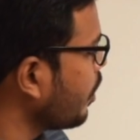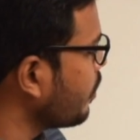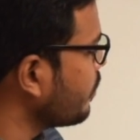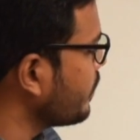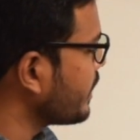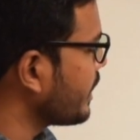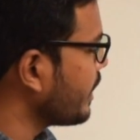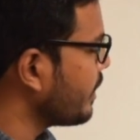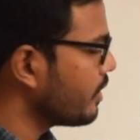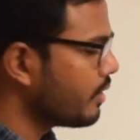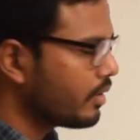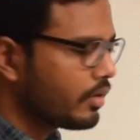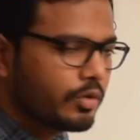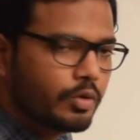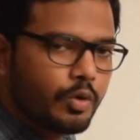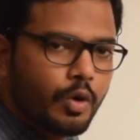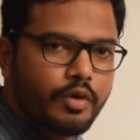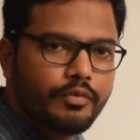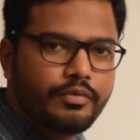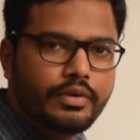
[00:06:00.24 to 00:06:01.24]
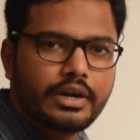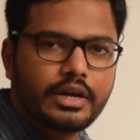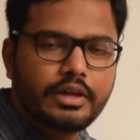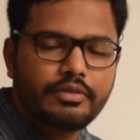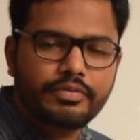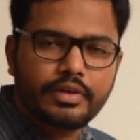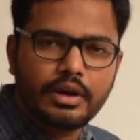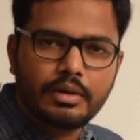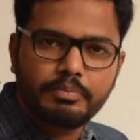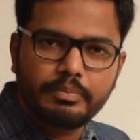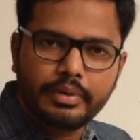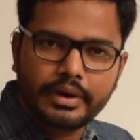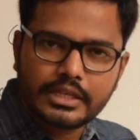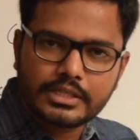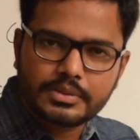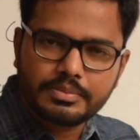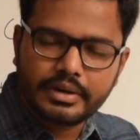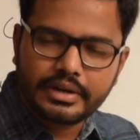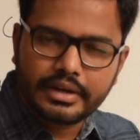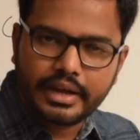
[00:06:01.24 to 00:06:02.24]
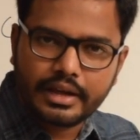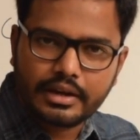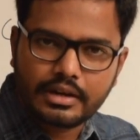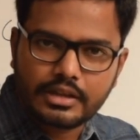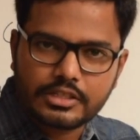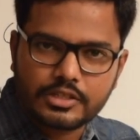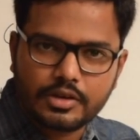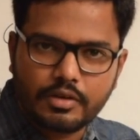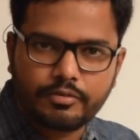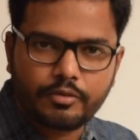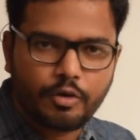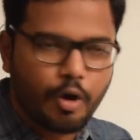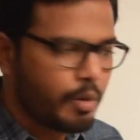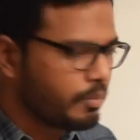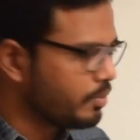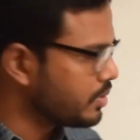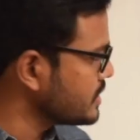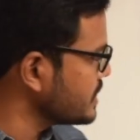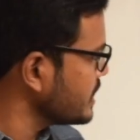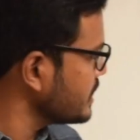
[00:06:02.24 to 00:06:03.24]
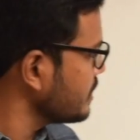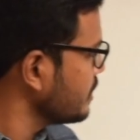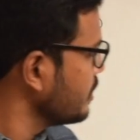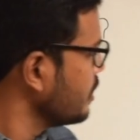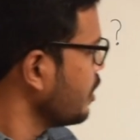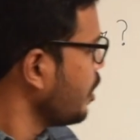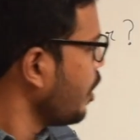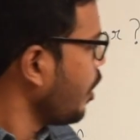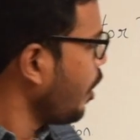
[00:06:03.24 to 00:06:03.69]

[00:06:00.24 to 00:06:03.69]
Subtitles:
or we can go for different placement techniques of composite,